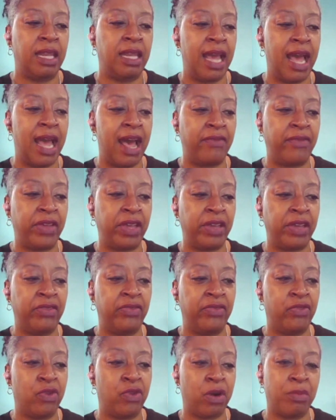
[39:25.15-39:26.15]

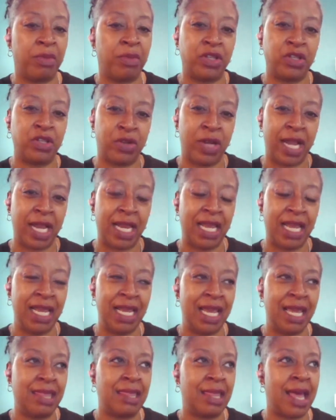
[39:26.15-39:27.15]
having formal
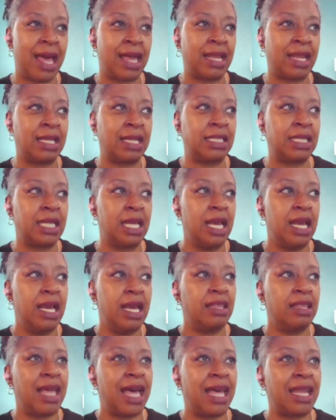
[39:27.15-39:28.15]
training, and that is
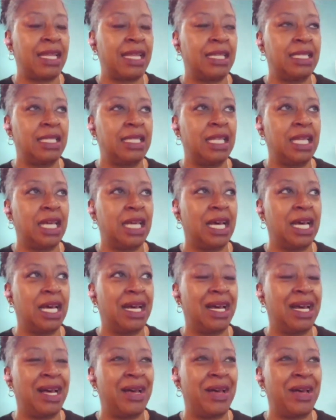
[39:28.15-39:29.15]

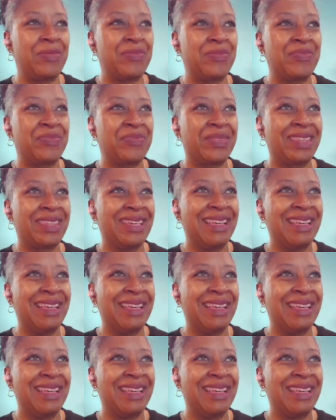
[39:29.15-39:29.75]
the